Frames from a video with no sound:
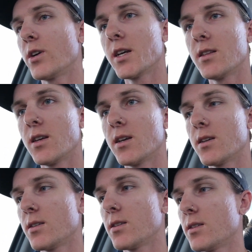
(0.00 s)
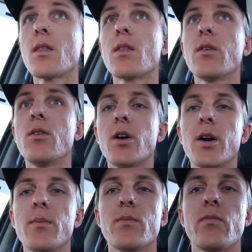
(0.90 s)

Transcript: We're getting there. Alright.